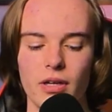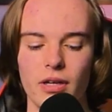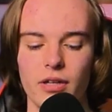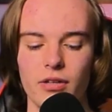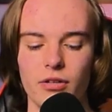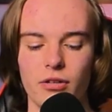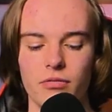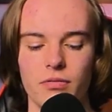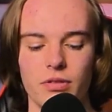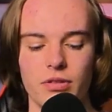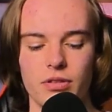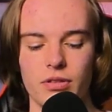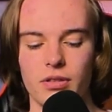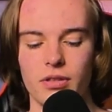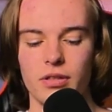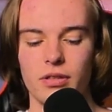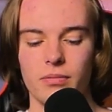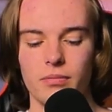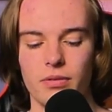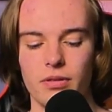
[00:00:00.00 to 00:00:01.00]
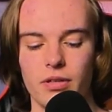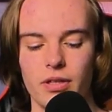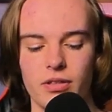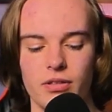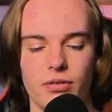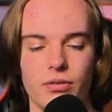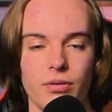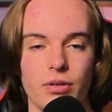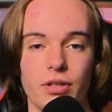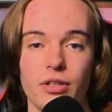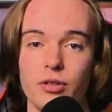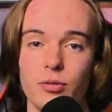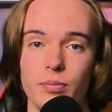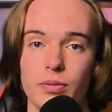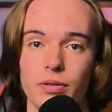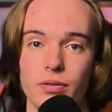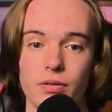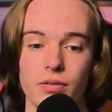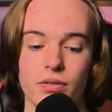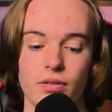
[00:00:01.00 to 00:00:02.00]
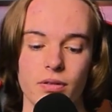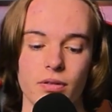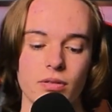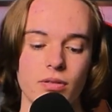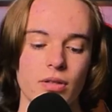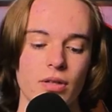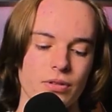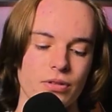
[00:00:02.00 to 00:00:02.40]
And obviously with these good experiences,